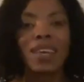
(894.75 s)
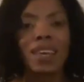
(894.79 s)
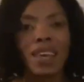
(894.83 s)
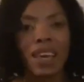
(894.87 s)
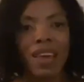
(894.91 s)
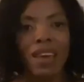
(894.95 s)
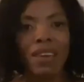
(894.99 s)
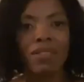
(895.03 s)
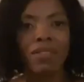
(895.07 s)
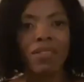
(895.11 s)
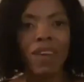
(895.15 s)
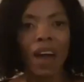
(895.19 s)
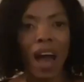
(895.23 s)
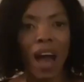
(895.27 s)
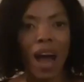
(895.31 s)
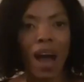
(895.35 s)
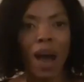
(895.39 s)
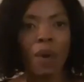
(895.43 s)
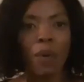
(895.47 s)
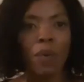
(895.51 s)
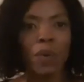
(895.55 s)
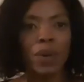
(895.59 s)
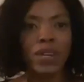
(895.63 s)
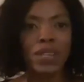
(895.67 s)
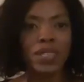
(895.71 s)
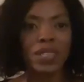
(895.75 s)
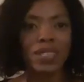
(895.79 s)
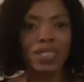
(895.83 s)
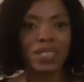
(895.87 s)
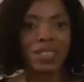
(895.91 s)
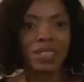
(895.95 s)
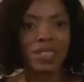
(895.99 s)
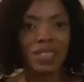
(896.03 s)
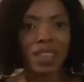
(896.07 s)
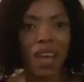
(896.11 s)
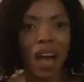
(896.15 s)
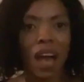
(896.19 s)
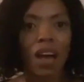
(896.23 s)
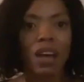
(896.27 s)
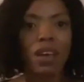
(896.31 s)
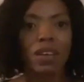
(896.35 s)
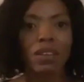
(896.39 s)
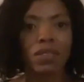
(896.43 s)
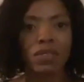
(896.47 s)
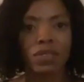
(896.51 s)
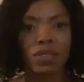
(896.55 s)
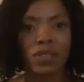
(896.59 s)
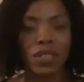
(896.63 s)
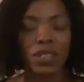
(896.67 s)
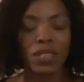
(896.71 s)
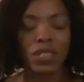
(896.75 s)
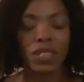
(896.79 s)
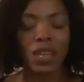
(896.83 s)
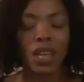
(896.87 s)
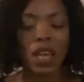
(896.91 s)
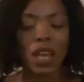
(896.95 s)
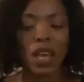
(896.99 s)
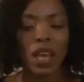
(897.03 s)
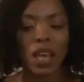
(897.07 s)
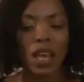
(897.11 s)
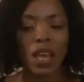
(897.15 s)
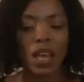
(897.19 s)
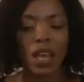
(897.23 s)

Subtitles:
give ourselves